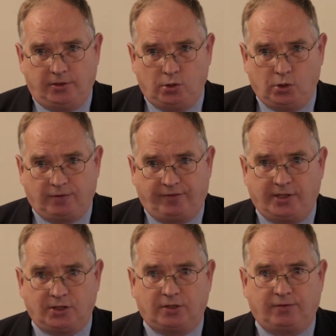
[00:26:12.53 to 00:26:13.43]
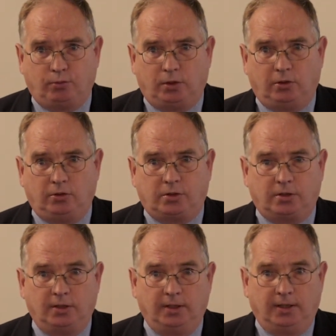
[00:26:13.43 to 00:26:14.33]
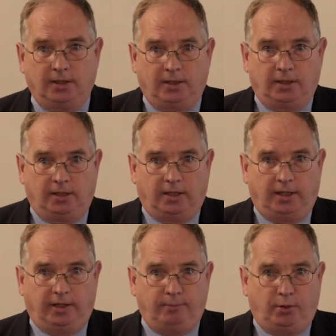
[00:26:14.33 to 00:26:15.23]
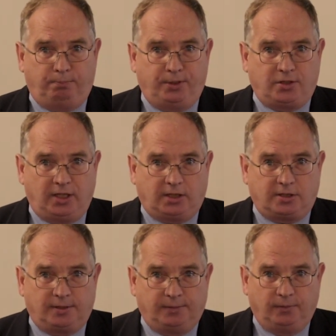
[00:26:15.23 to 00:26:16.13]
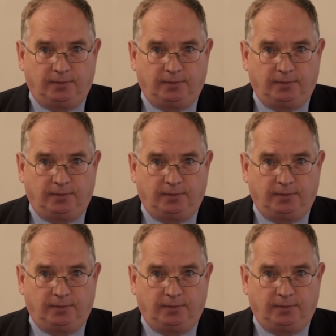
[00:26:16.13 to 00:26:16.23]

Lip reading: the news events of the world, and I would predict